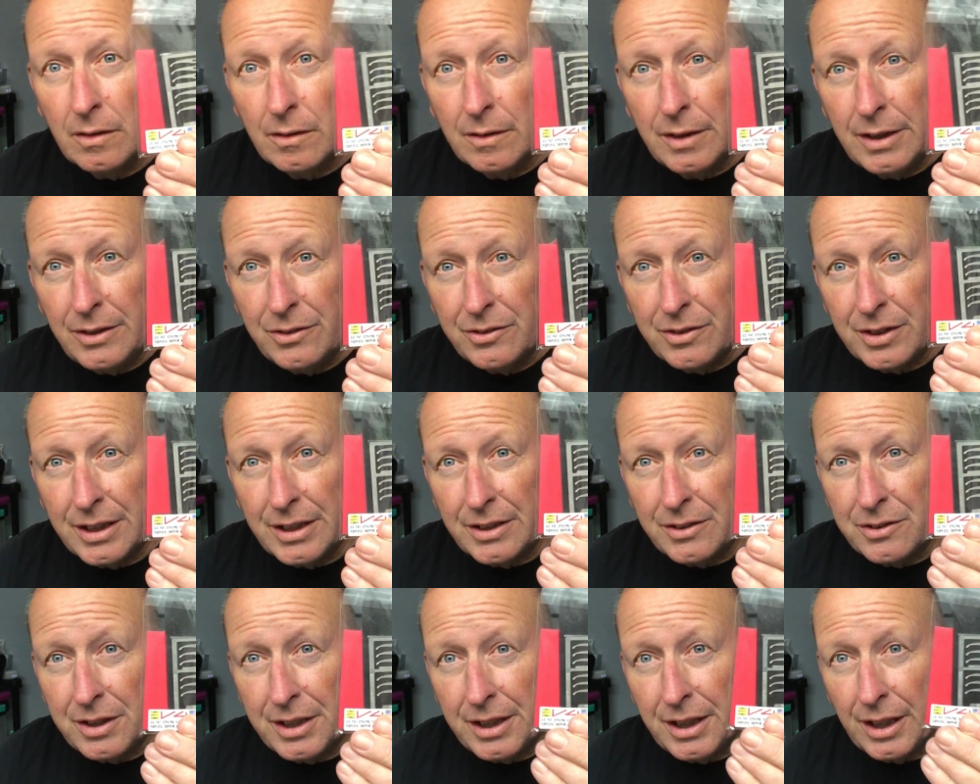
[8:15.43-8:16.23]
These
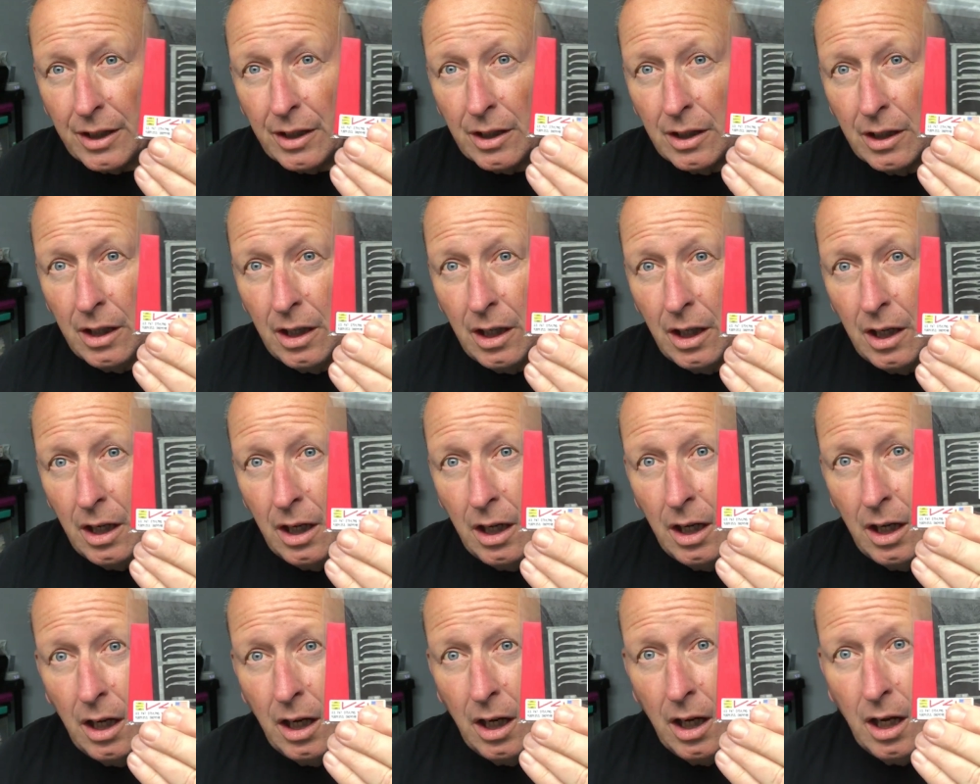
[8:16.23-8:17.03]
things here.
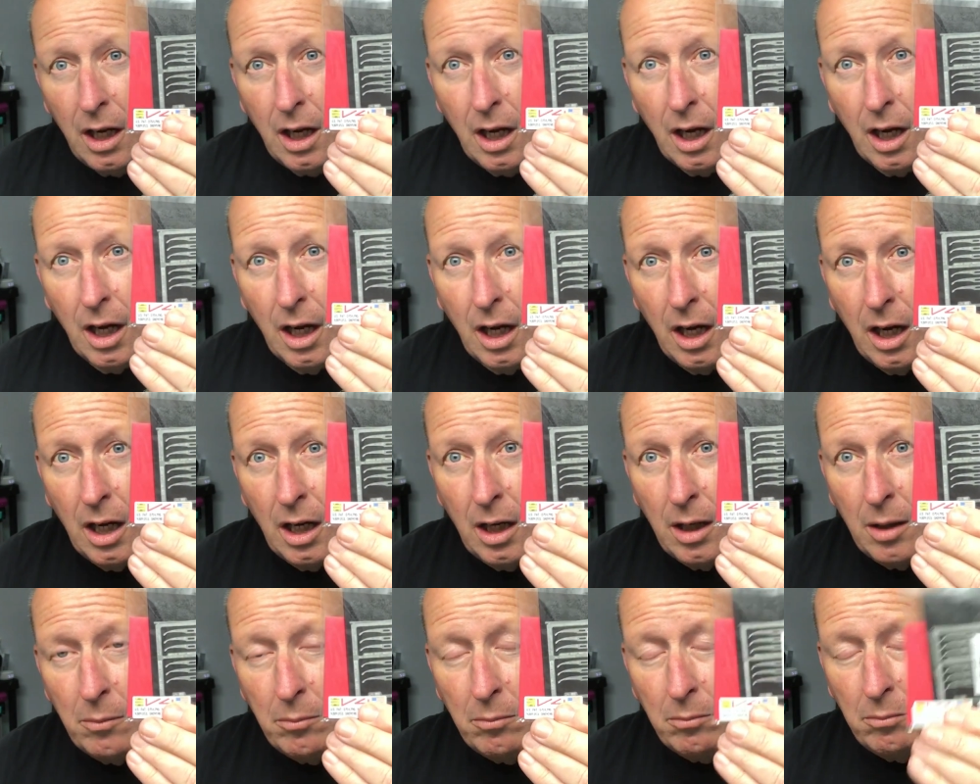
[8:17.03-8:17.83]

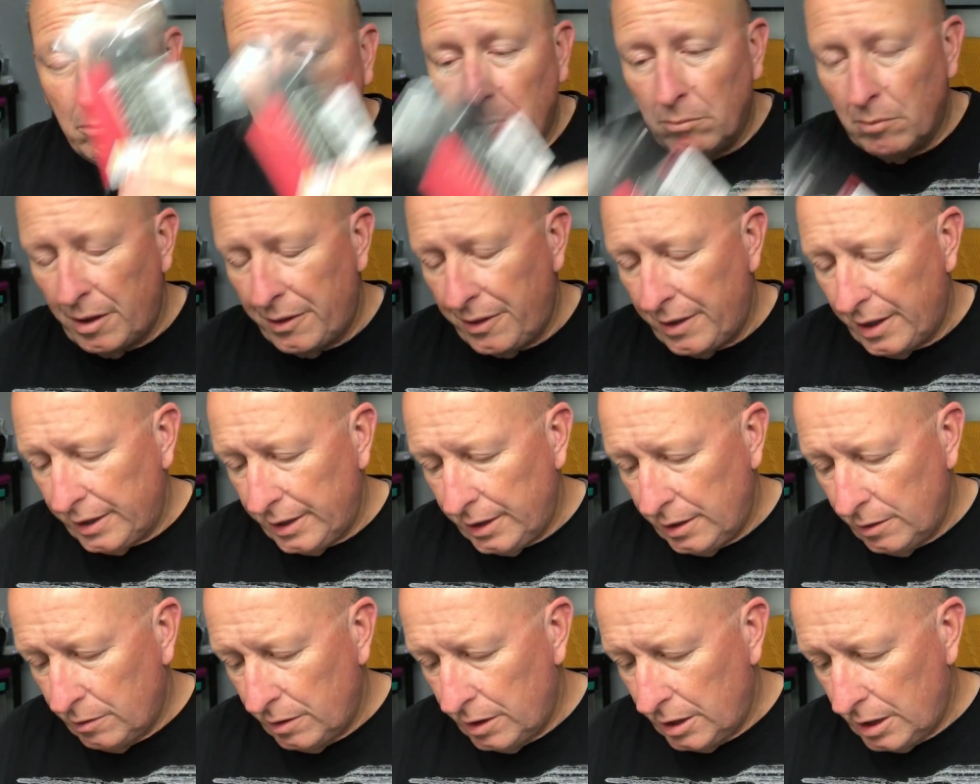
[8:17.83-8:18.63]
I thought,
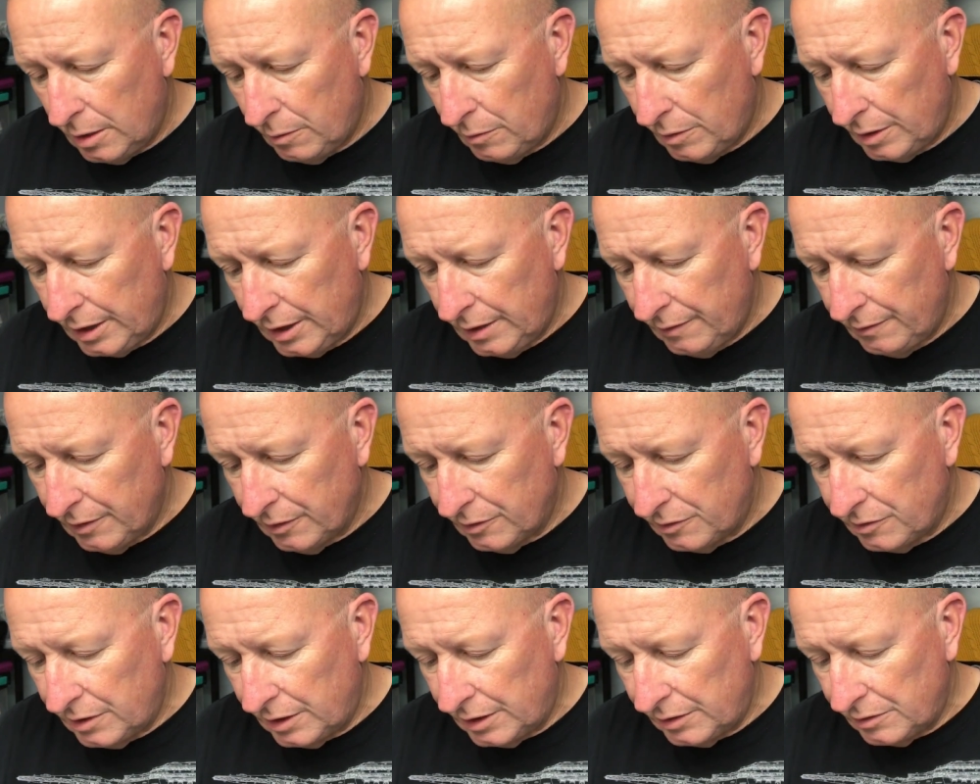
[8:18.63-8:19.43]
you know what, I want to give
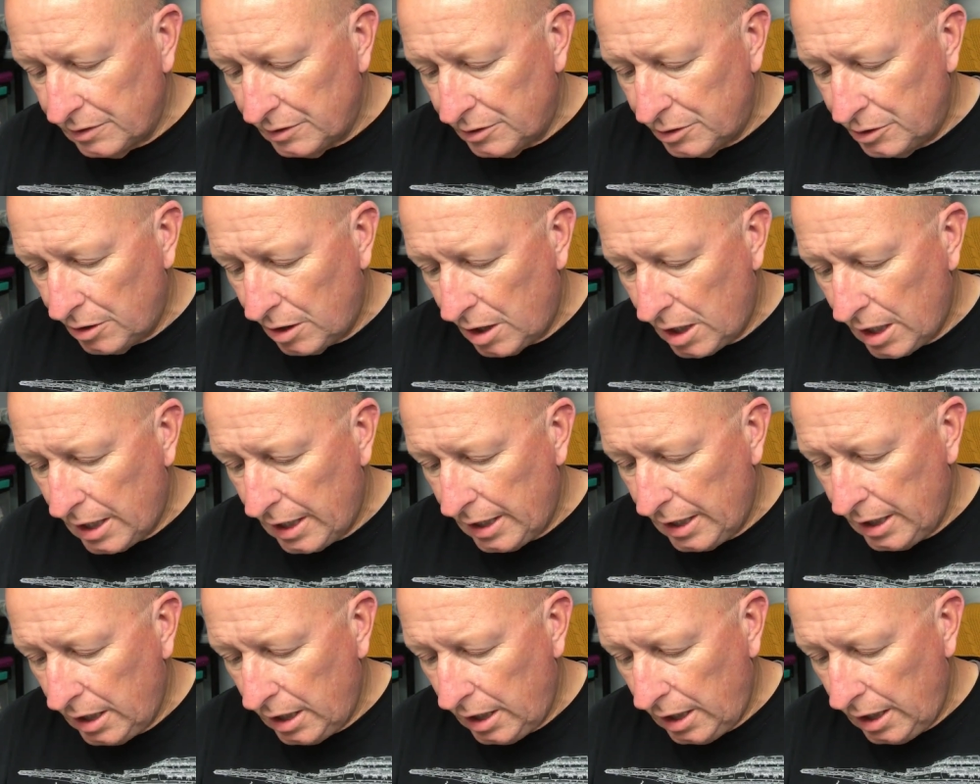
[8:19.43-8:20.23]
those things a
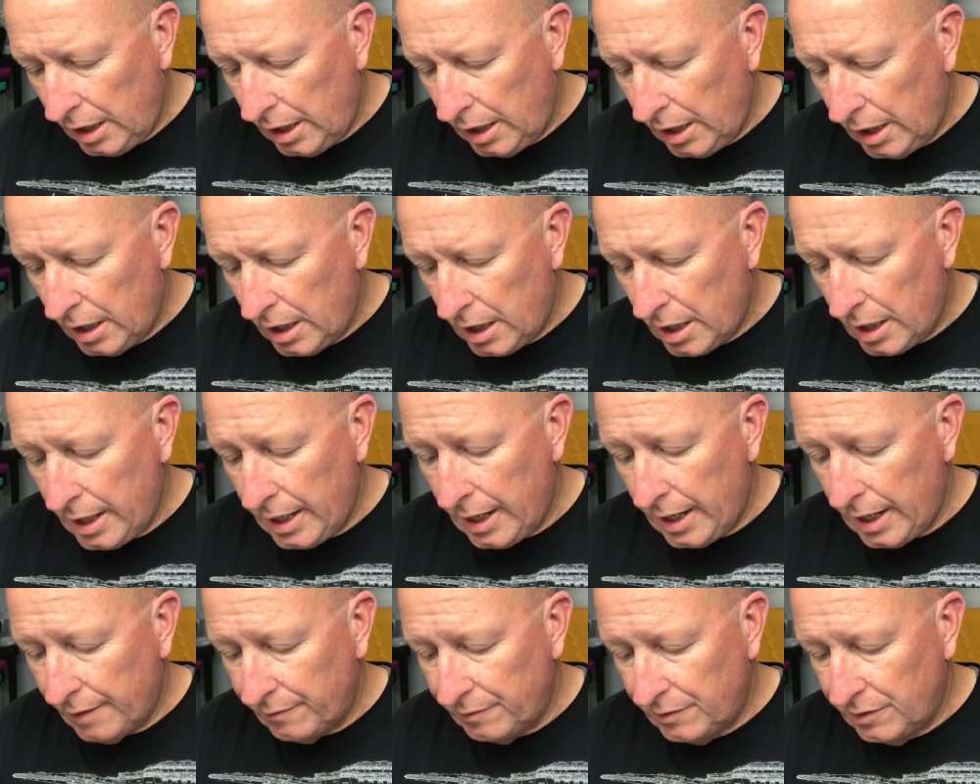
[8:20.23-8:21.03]
try, and I
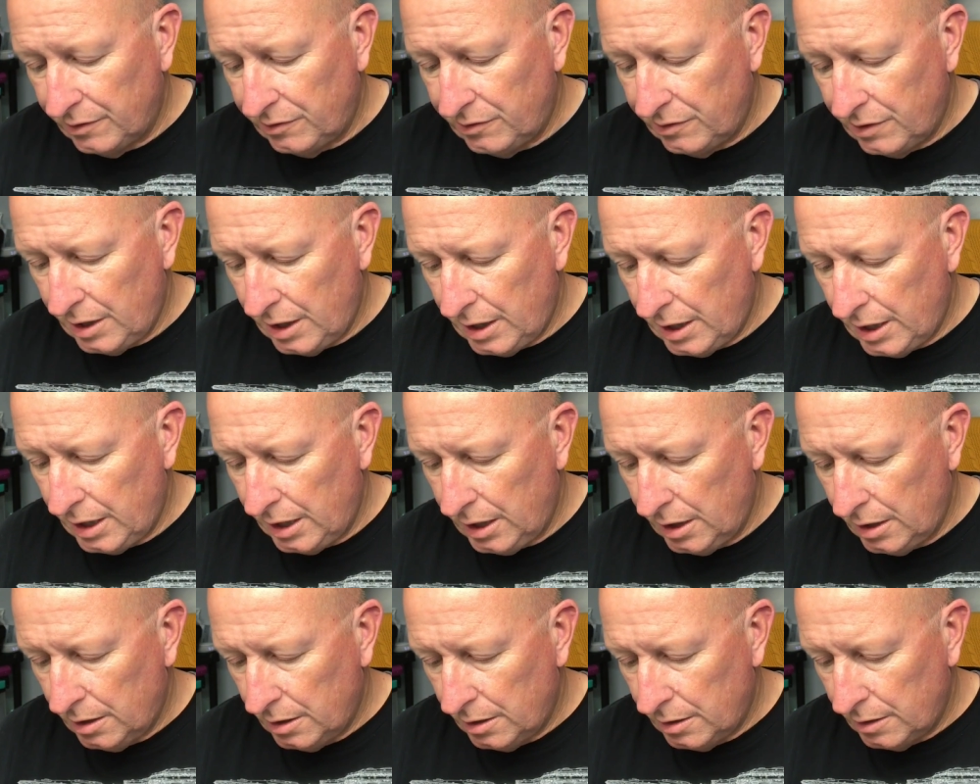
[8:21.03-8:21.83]
have to
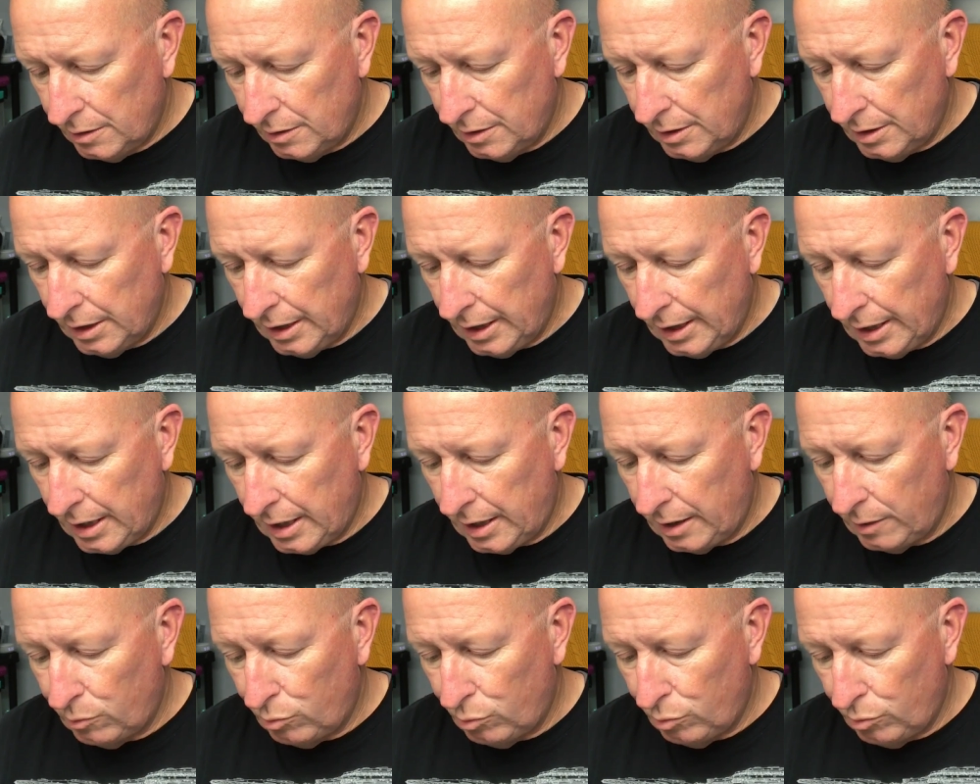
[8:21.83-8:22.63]
say that
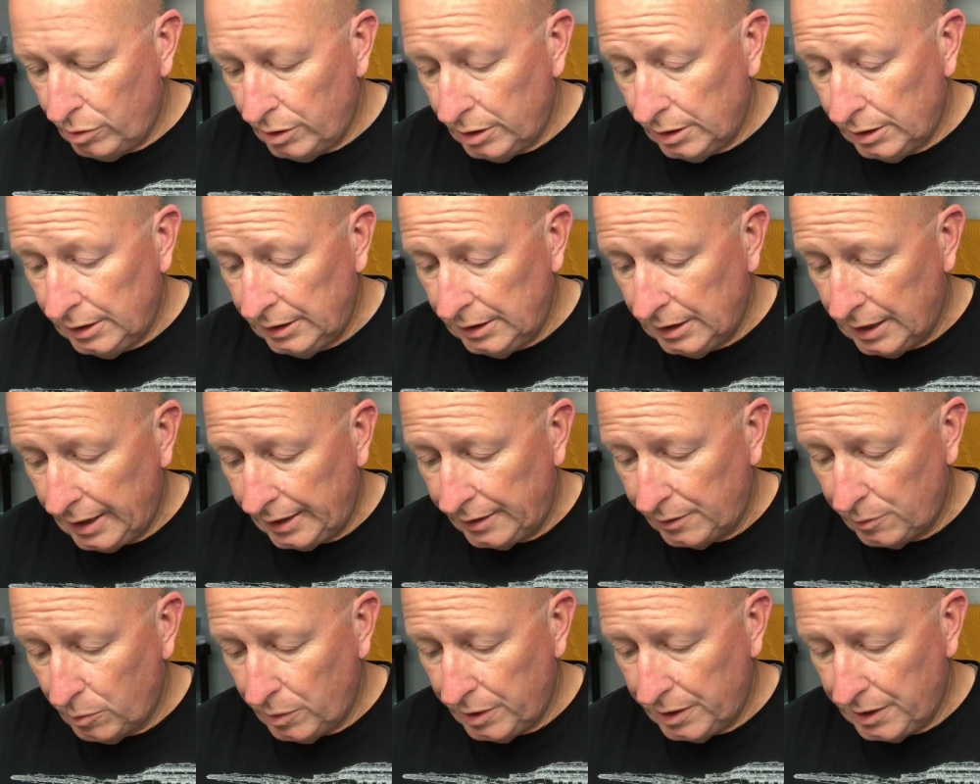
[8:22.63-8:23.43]
I really
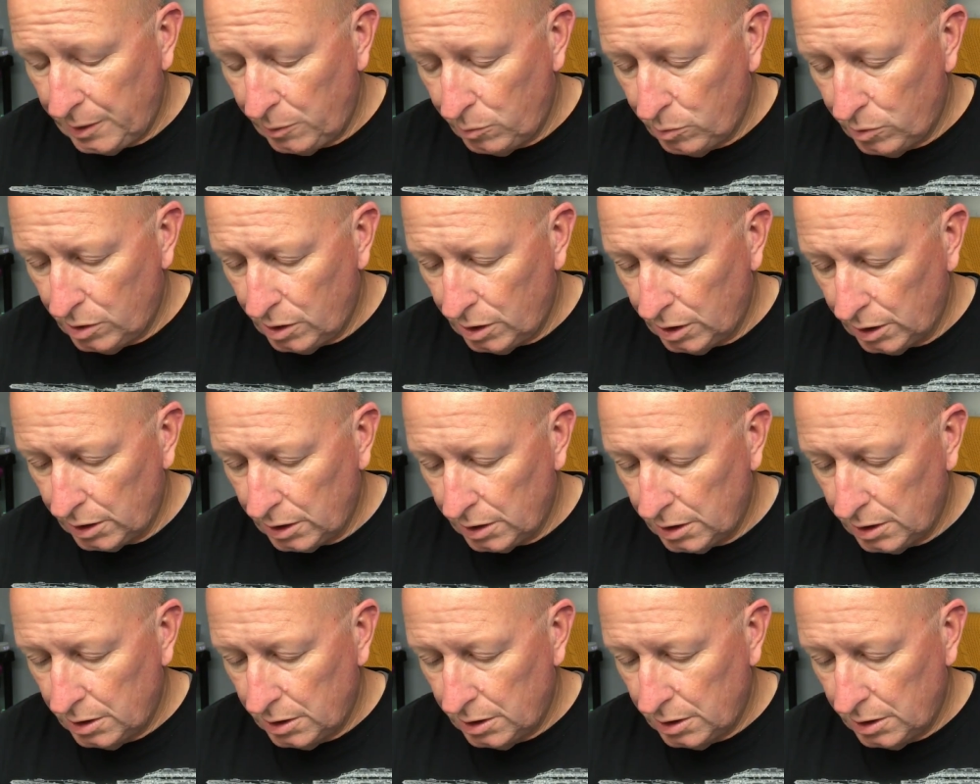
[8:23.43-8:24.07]
like the way they work.